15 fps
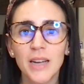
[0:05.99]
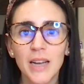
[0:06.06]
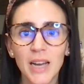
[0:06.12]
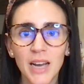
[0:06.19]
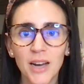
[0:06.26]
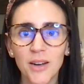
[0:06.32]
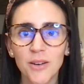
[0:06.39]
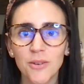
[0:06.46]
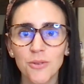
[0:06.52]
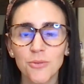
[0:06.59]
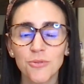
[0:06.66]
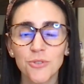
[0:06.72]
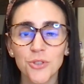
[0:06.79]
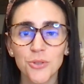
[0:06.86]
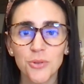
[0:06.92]
how
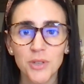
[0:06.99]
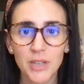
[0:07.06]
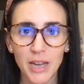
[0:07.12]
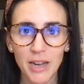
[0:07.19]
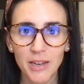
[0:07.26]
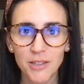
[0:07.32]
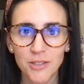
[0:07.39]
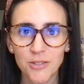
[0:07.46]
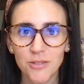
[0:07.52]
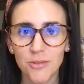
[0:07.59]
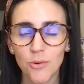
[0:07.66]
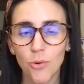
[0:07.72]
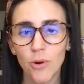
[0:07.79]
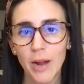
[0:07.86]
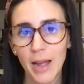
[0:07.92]
do you connect
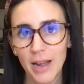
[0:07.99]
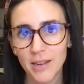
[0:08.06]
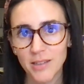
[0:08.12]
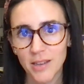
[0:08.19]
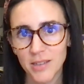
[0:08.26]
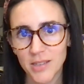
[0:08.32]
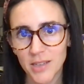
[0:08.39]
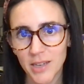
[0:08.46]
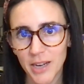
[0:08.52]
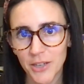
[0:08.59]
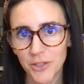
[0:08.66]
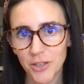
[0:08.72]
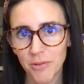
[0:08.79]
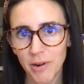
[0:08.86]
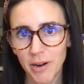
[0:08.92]
or access the
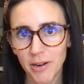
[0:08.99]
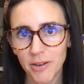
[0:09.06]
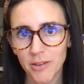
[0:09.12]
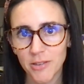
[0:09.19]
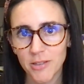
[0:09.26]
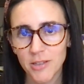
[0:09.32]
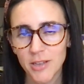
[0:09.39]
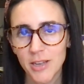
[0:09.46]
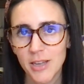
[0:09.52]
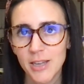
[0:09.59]
Akashic Records?